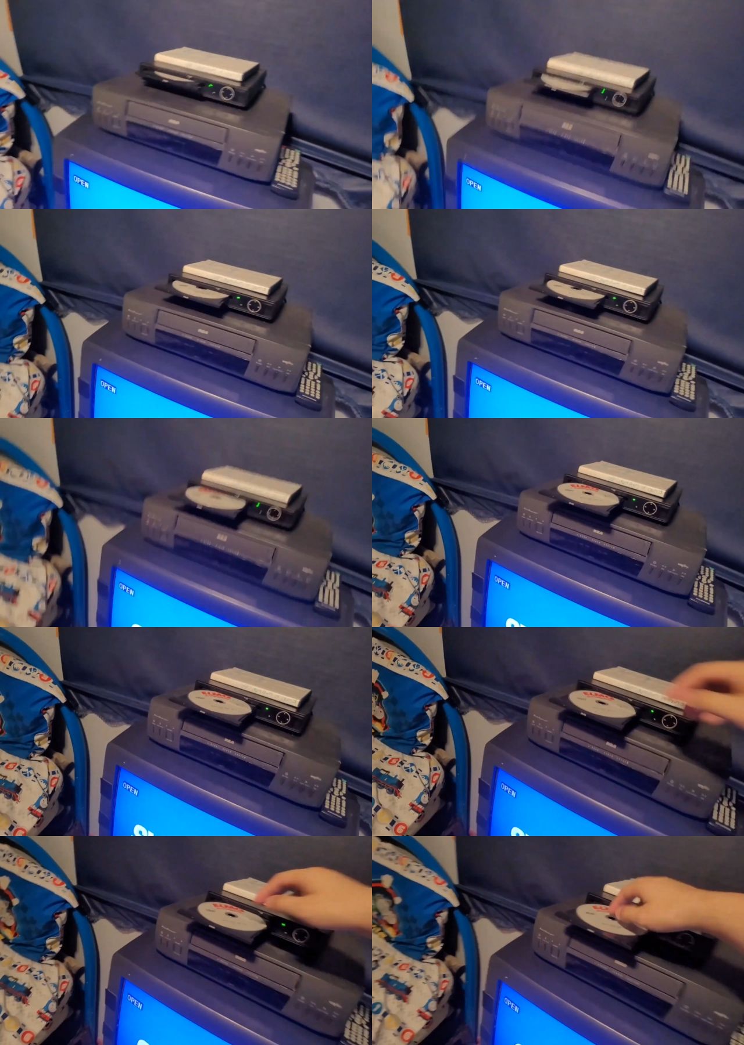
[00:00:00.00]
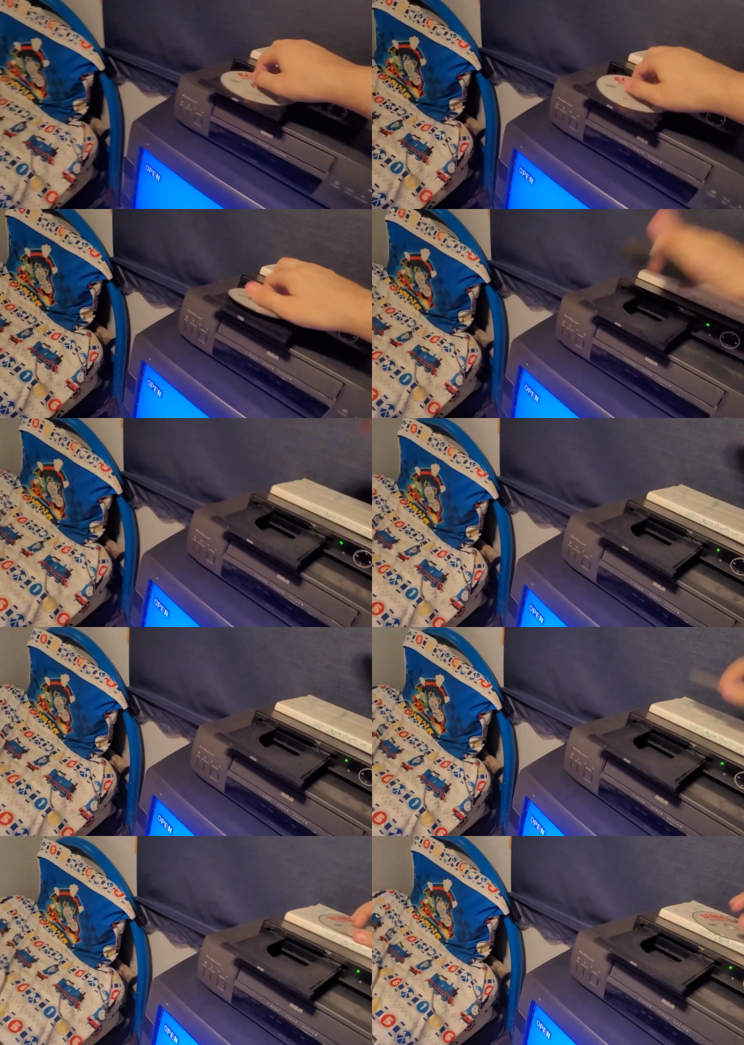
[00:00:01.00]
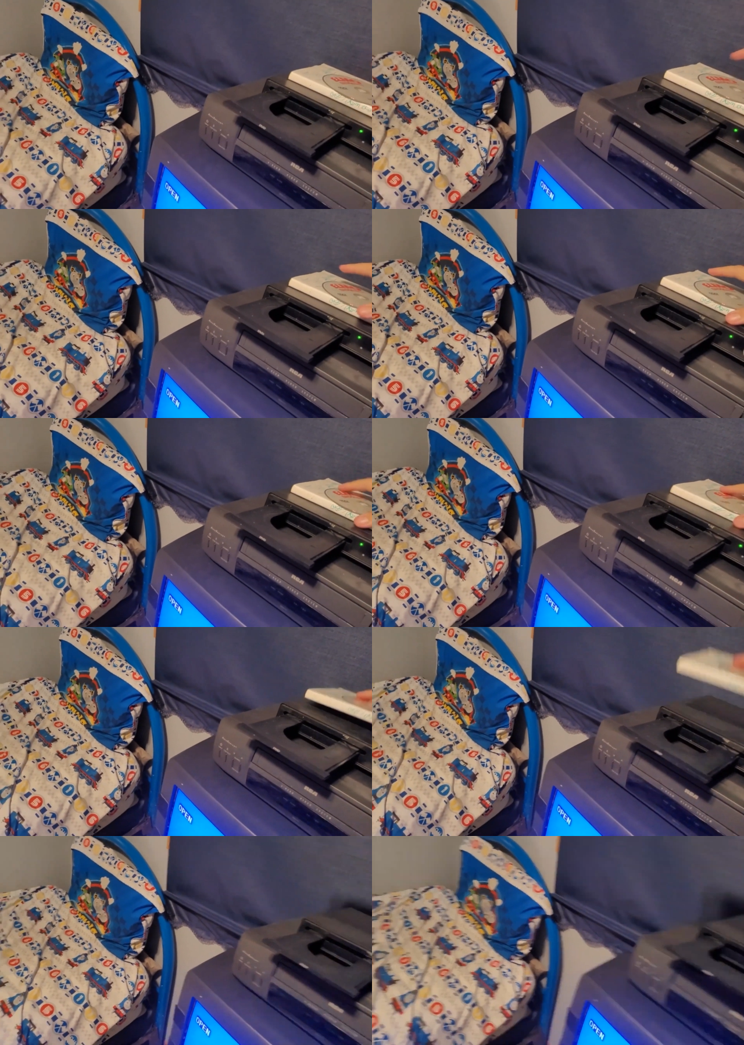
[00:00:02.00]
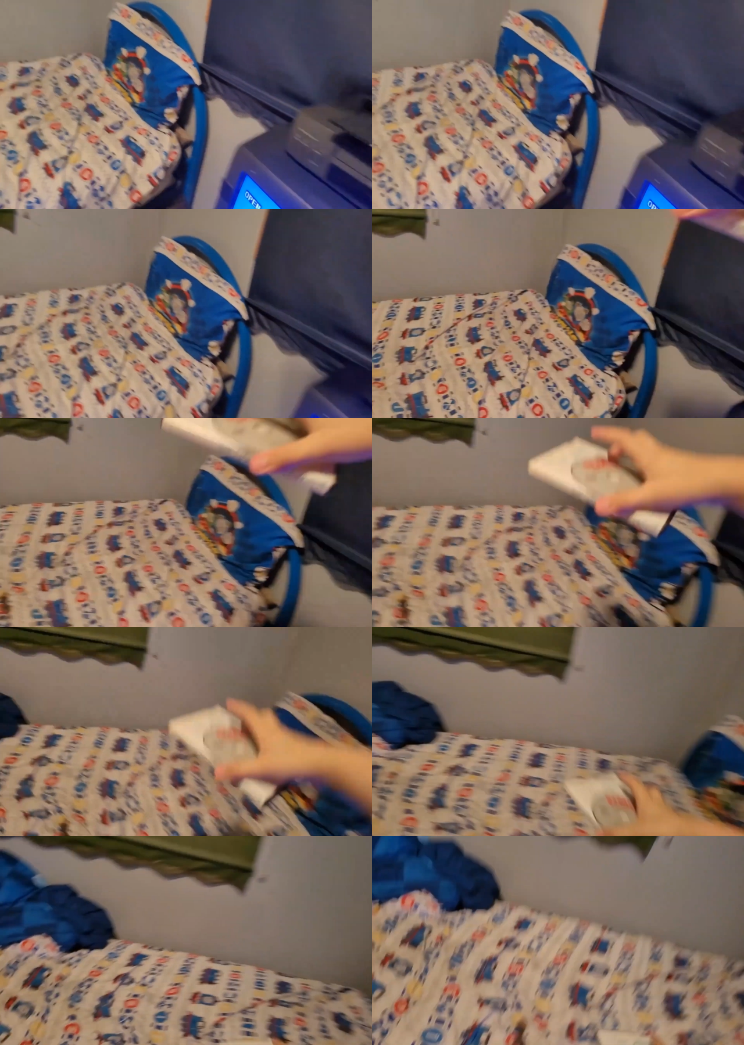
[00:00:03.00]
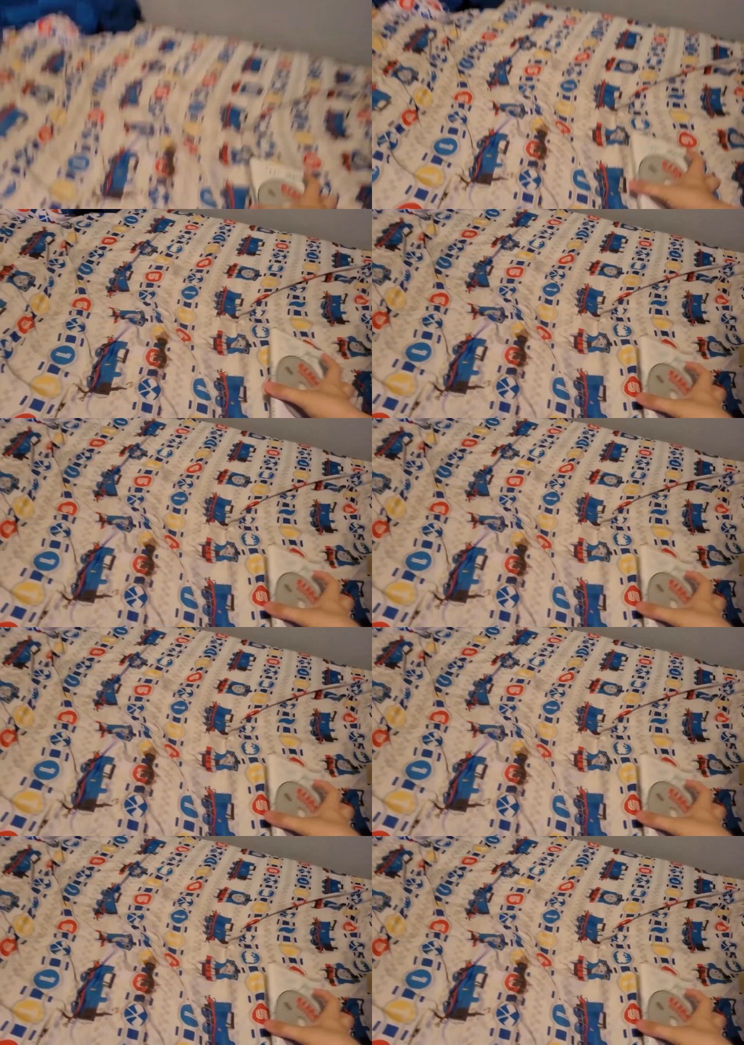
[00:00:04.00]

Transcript: [unreadable: no face in view]